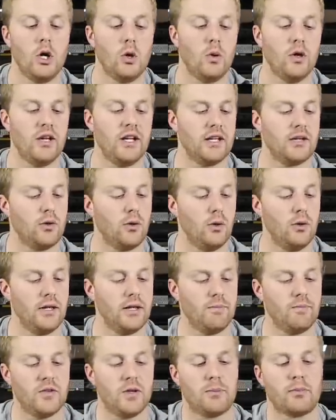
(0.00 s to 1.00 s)
what they're
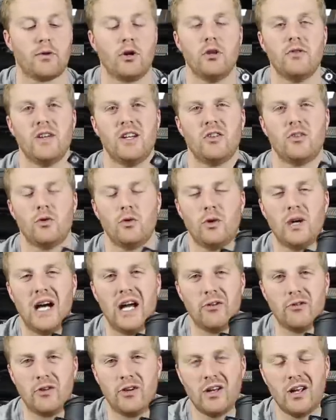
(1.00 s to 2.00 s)
calling the Provent
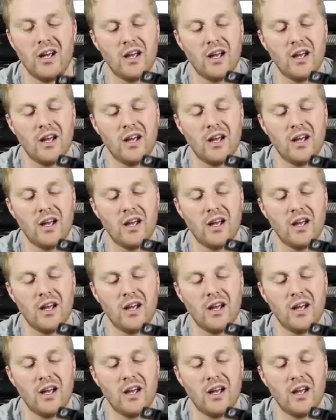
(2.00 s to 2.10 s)
200